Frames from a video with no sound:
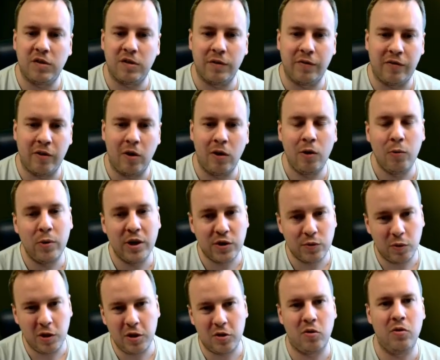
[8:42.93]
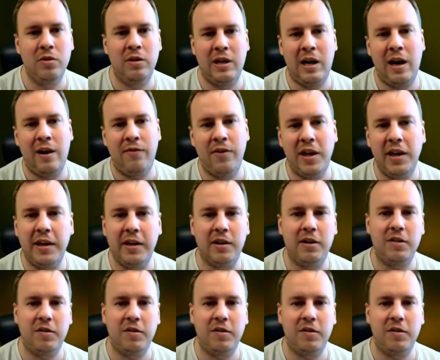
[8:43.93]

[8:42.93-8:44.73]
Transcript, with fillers: to follow, which we don't have here.